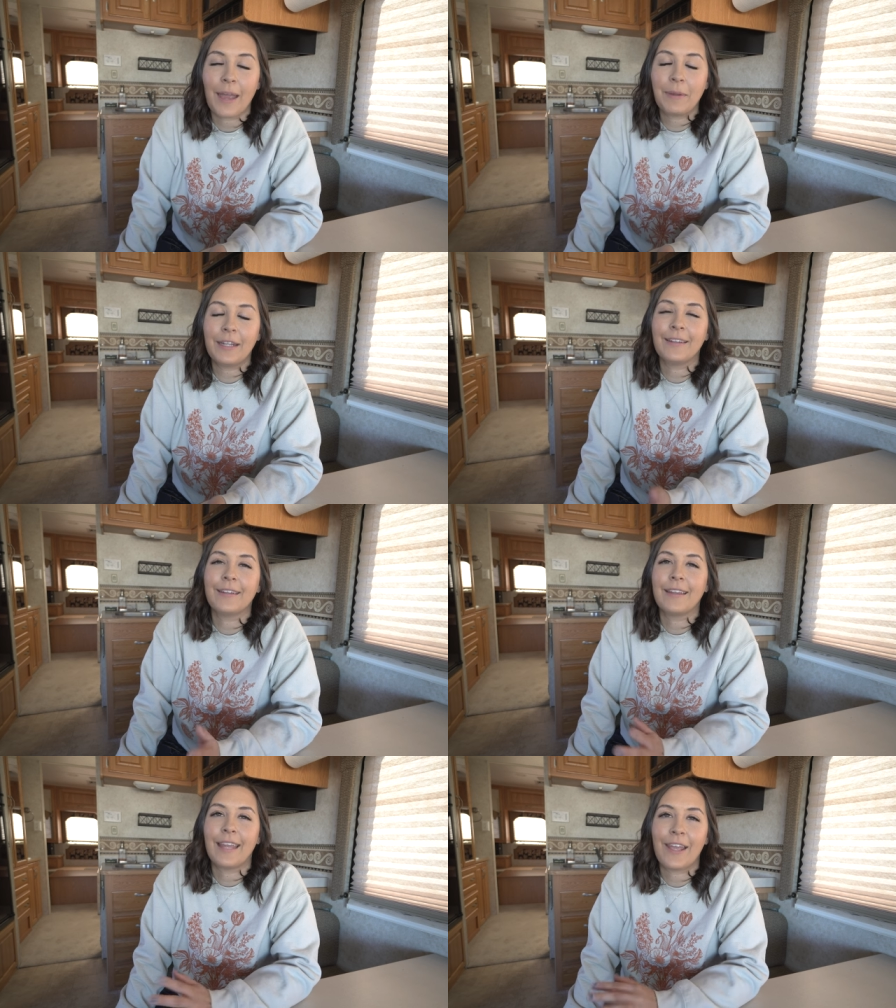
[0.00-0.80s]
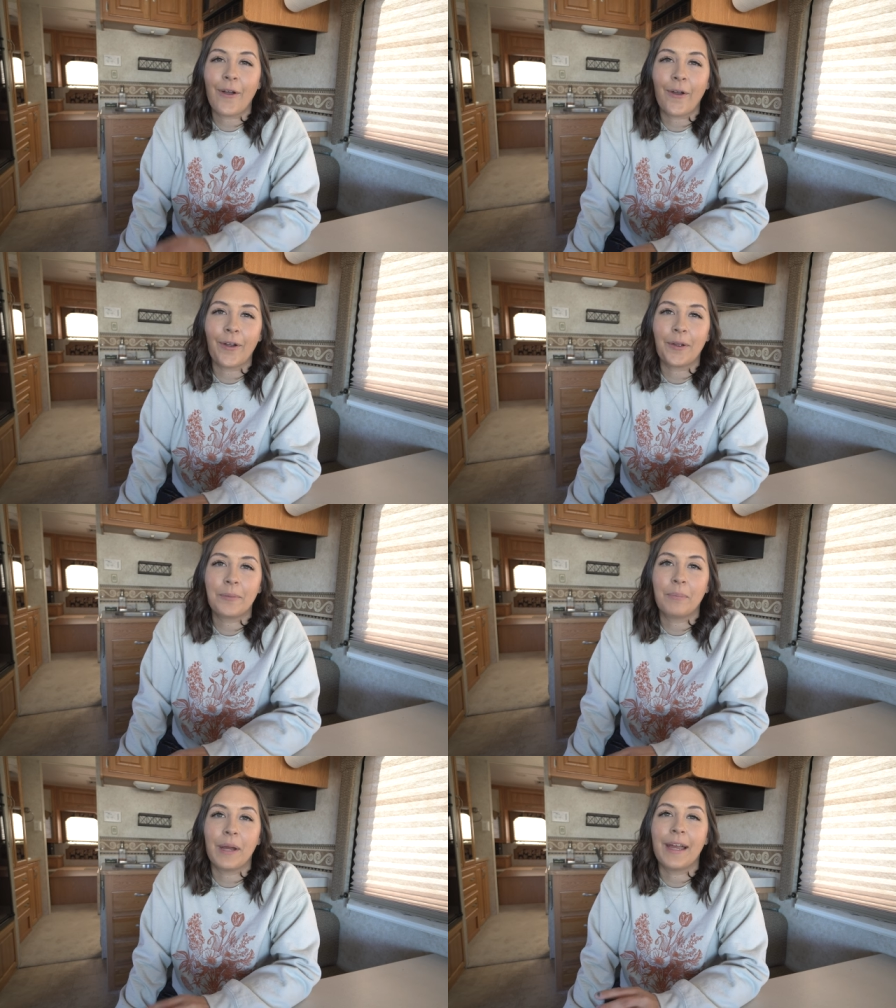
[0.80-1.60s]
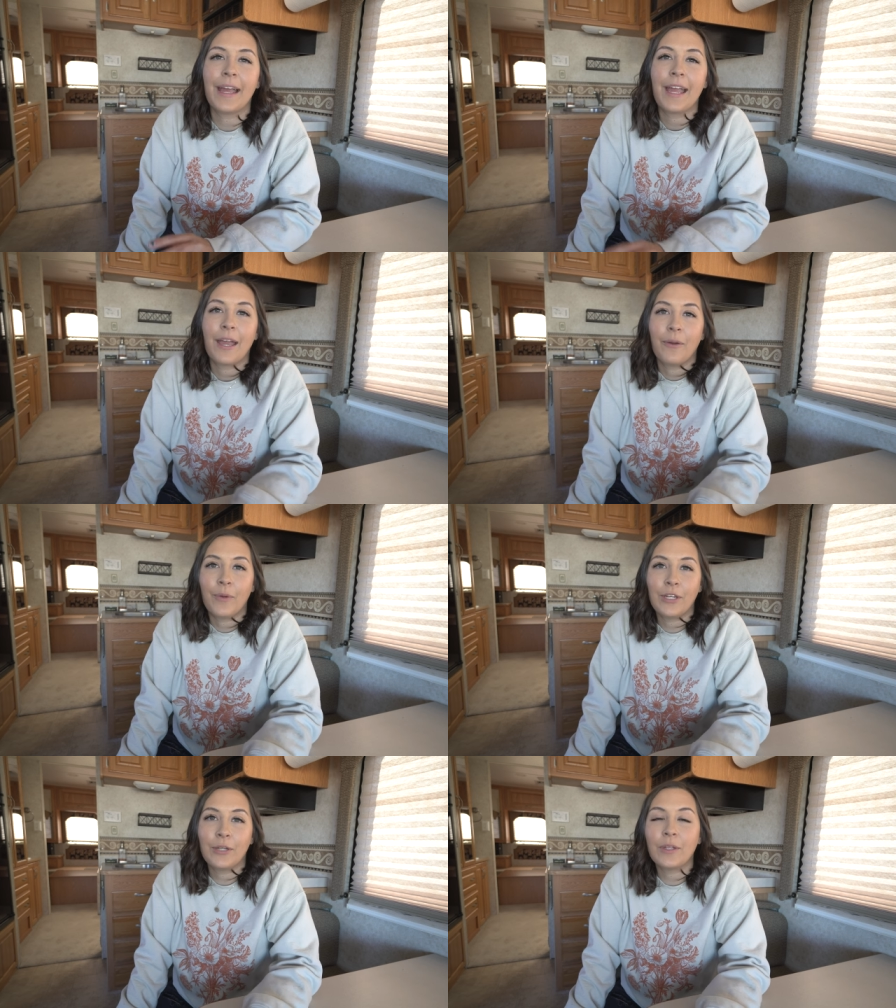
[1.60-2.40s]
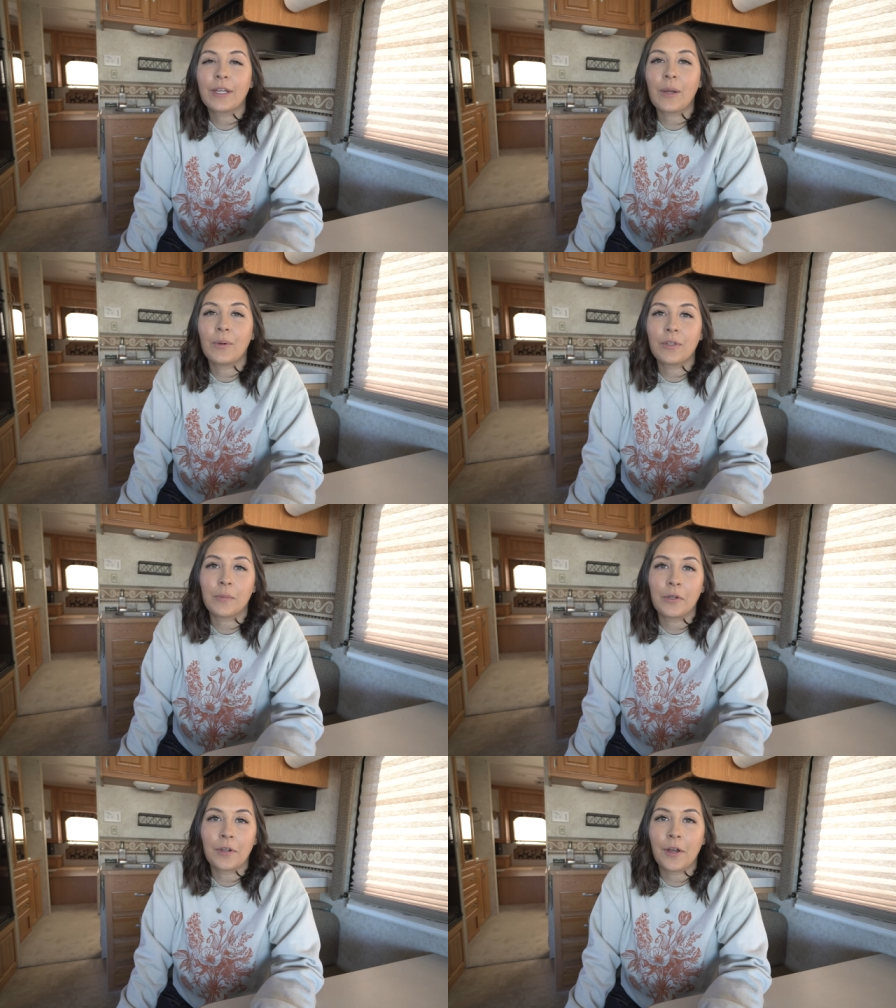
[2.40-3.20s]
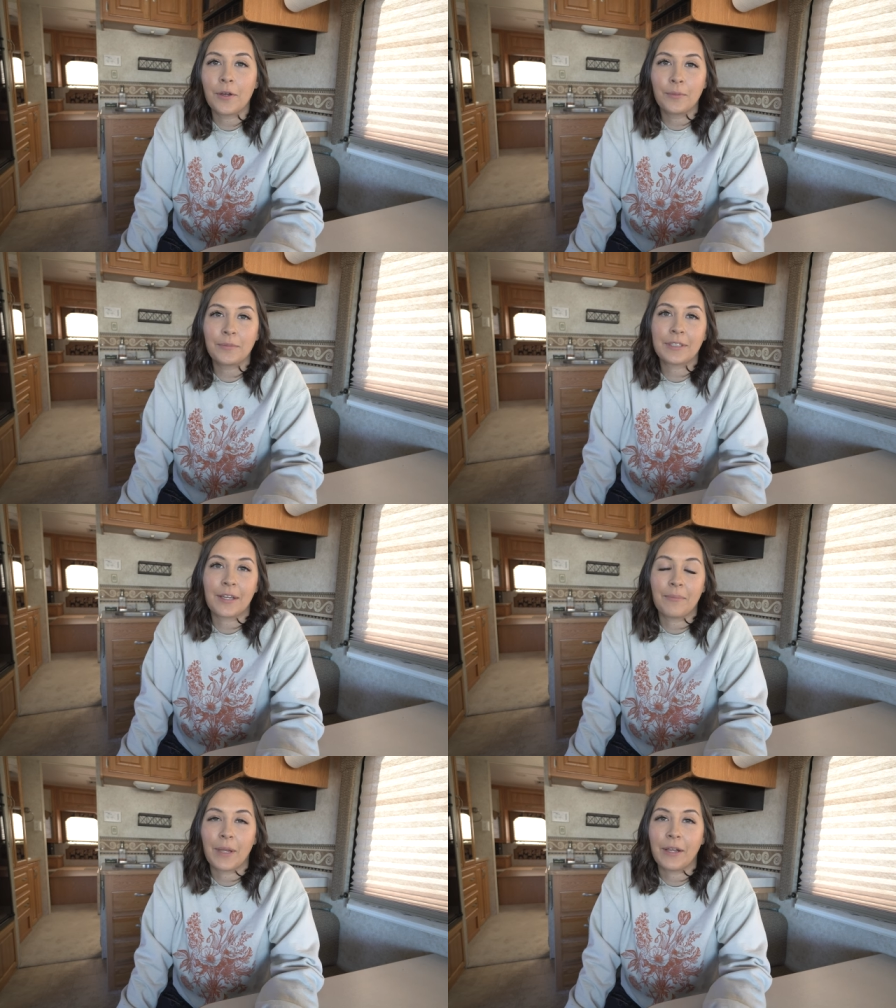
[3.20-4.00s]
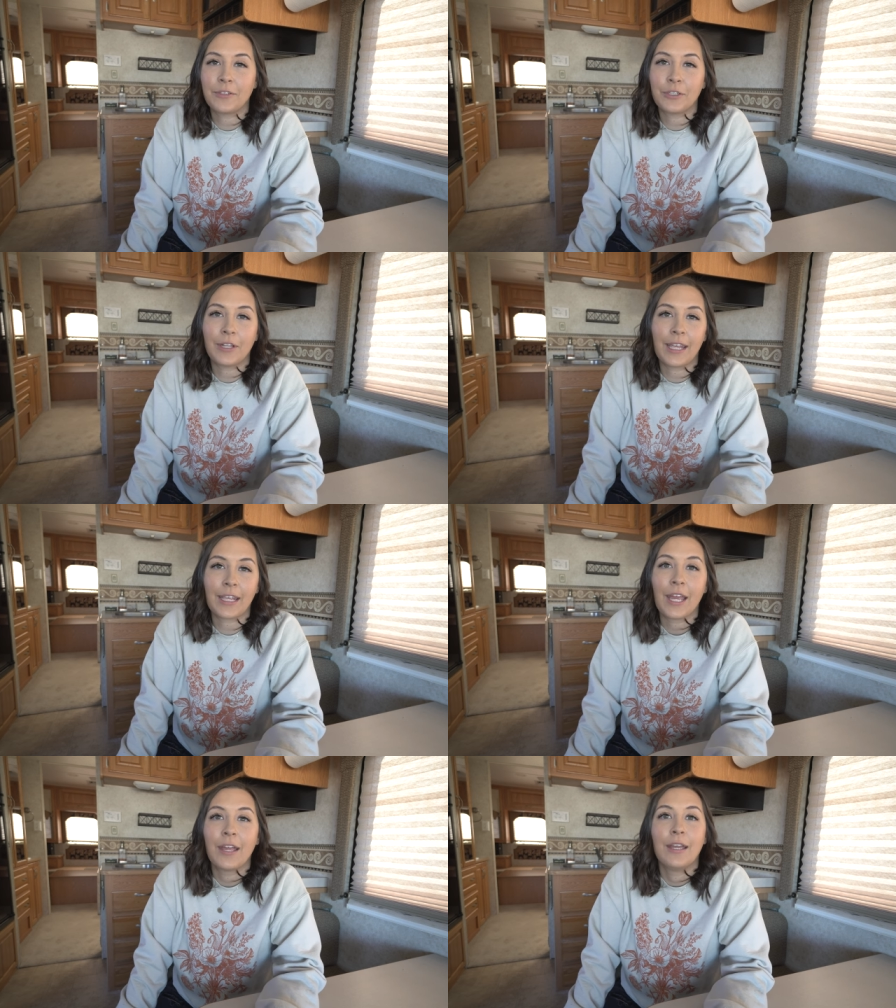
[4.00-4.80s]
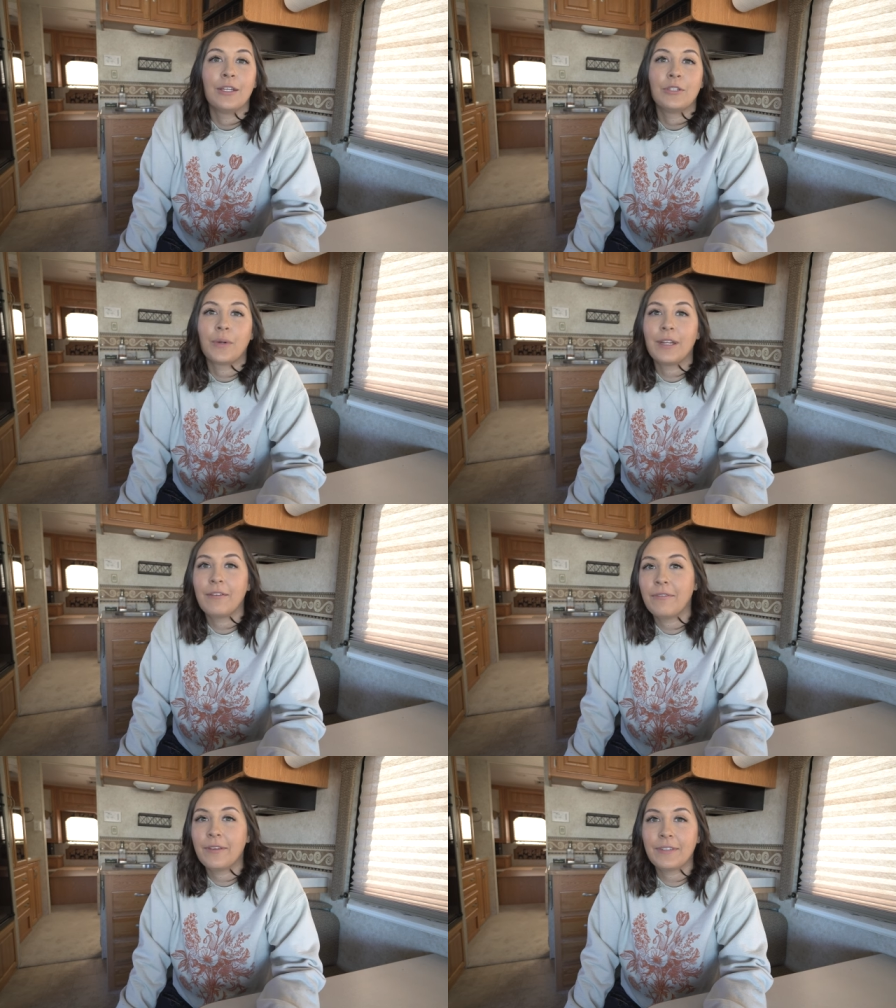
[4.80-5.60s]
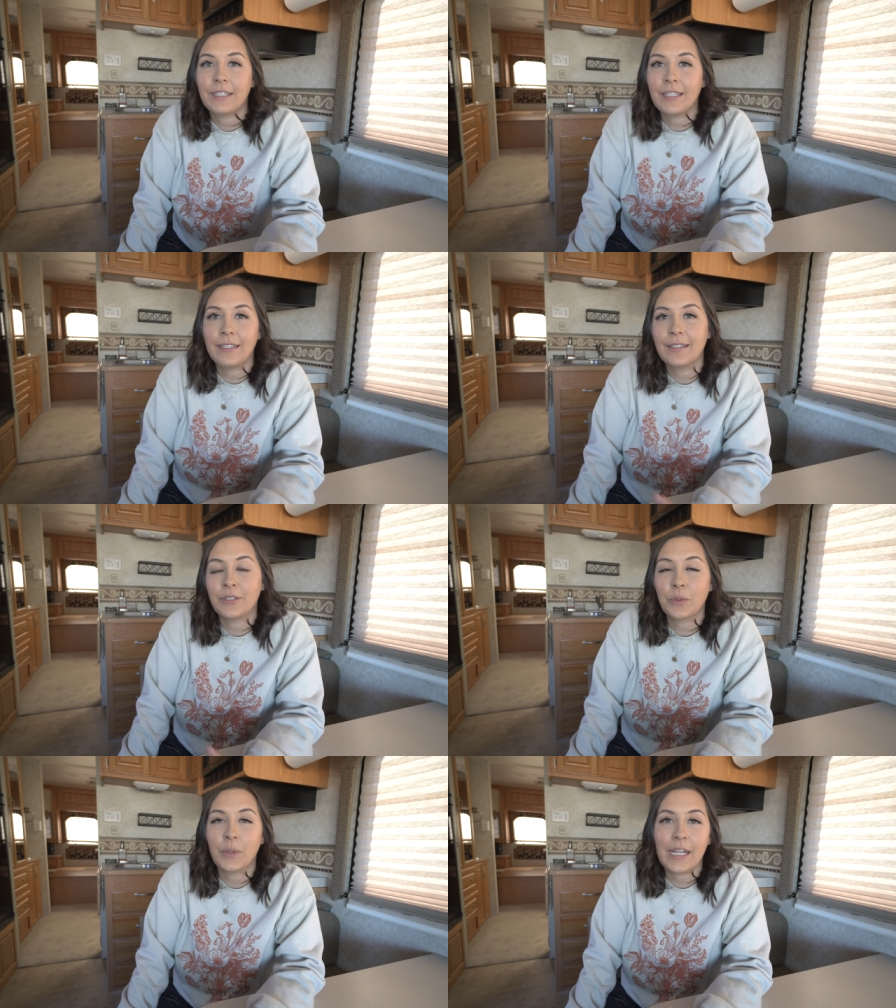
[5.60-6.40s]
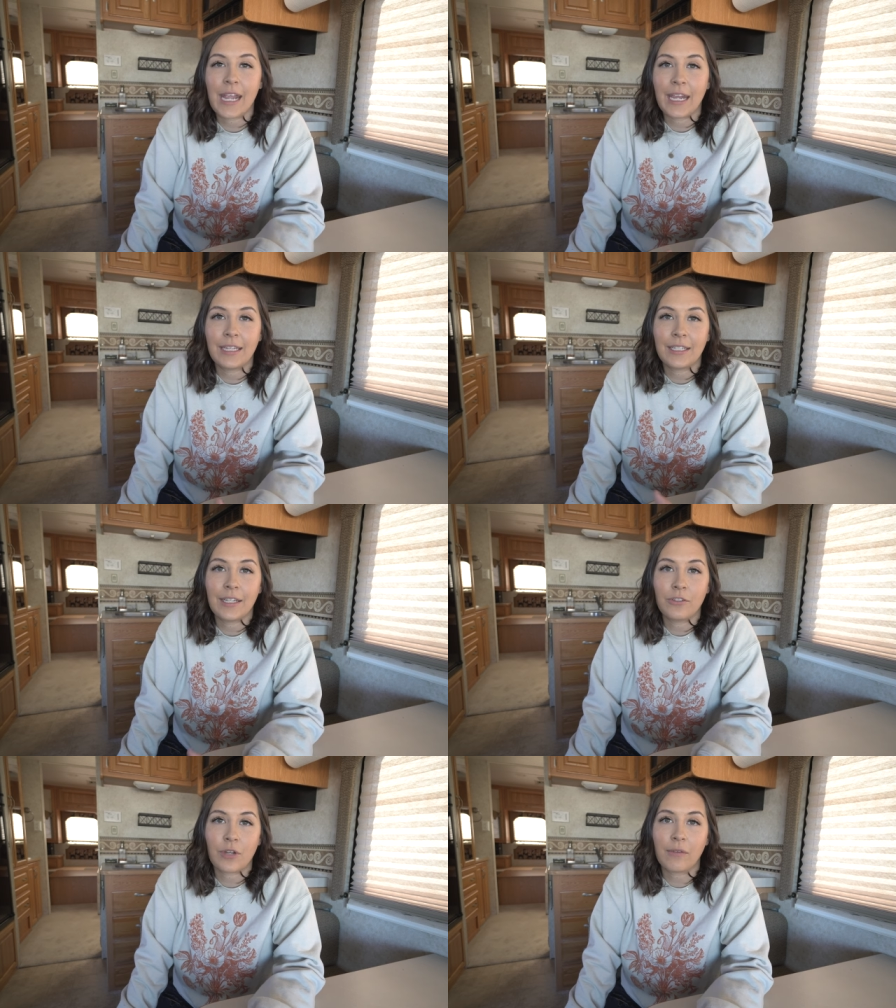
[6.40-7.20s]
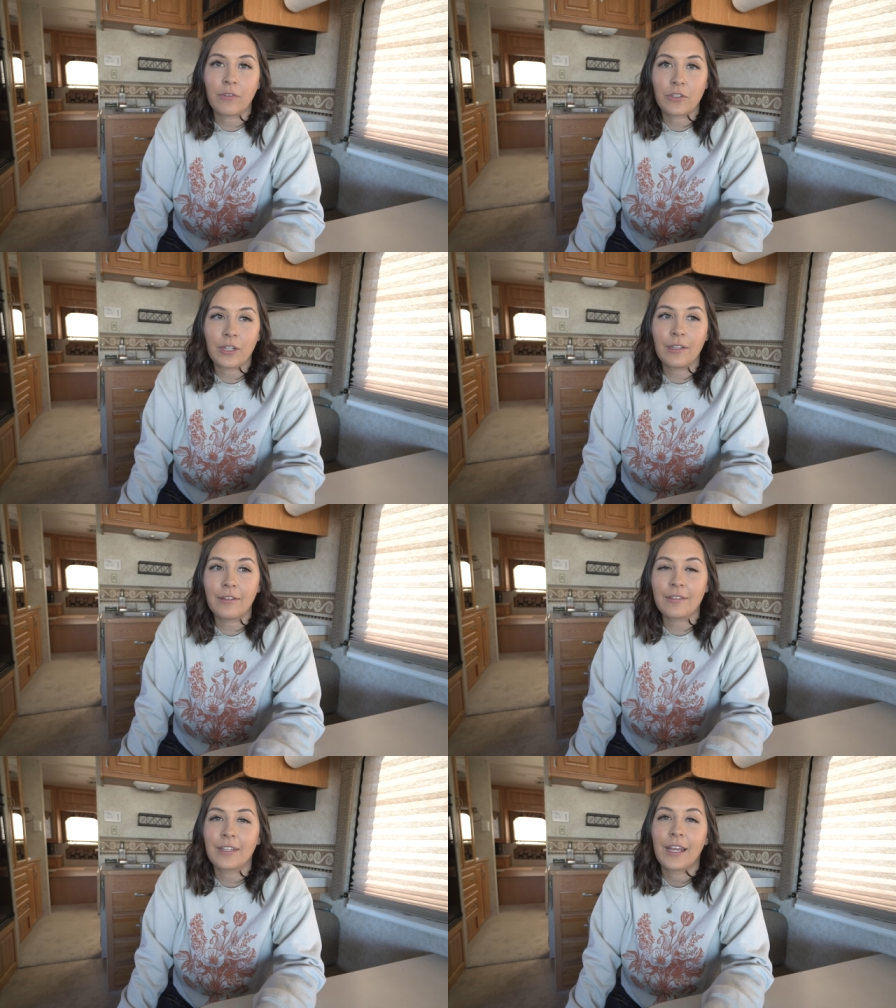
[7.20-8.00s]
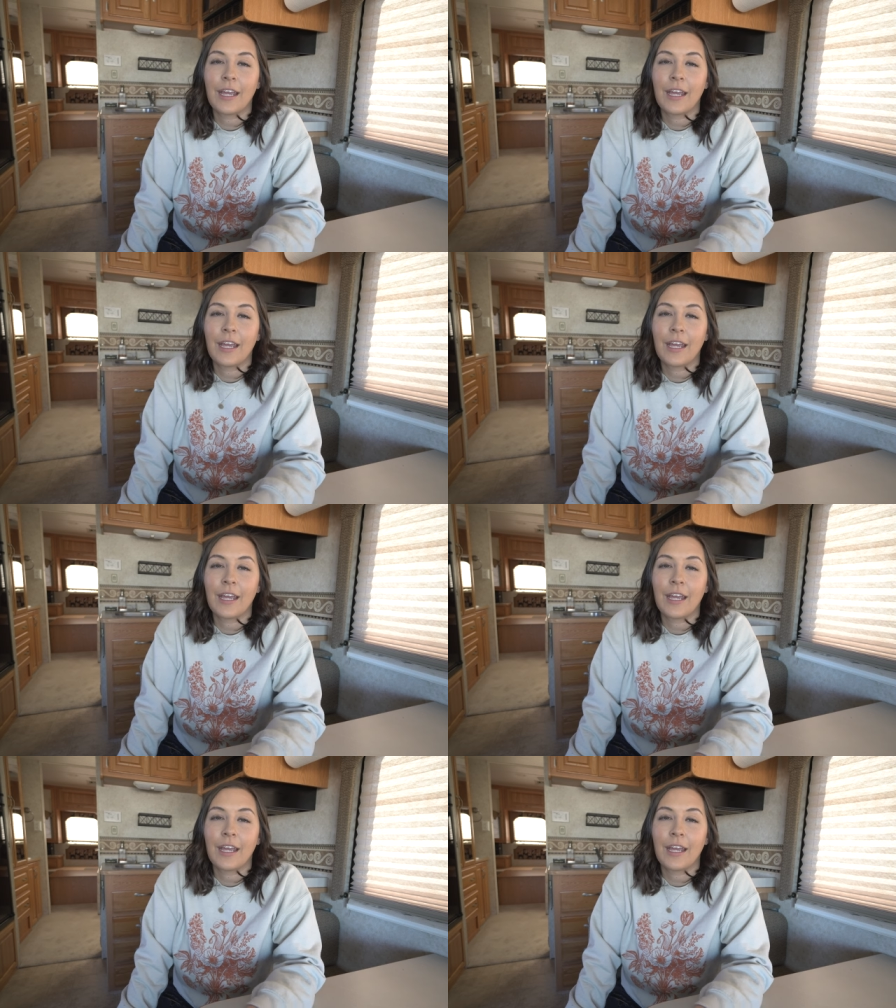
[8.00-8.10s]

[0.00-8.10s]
I mean, they are, but when you look at older motorhomes compared to like 2015 to 2018 travel trailers,